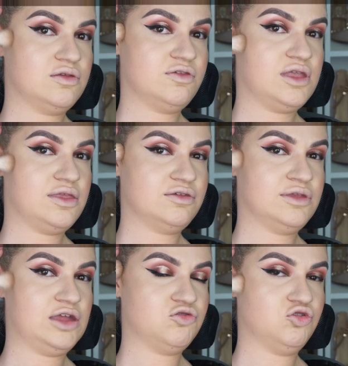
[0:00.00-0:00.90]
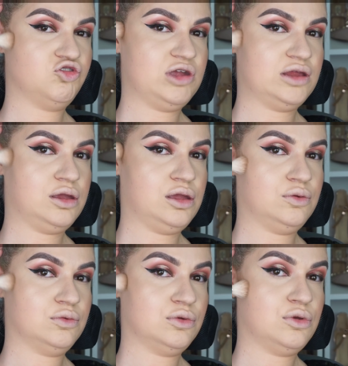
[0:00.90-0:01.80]
see this natural
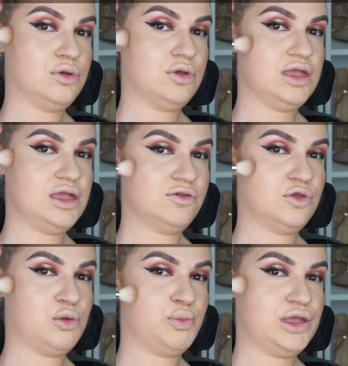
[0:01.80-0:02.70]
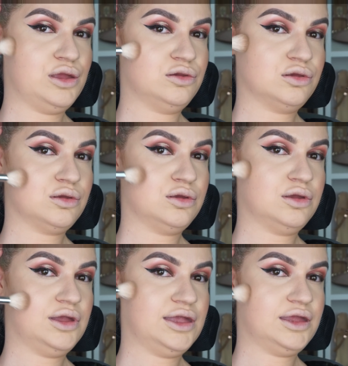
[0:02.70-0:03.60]
shadow. It isn't a beard,
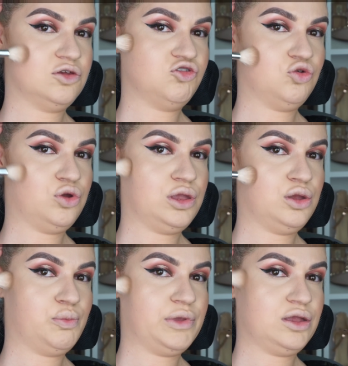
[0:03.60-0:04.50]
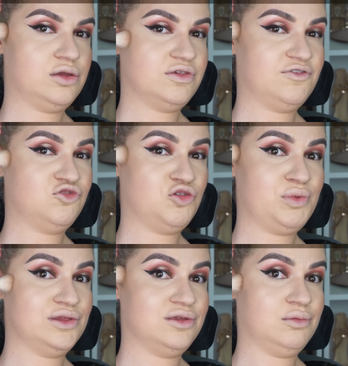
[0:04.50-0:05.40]
I can assure you, because I've just
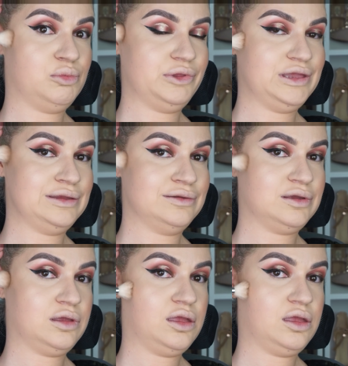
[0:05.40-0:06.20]
been dome planed.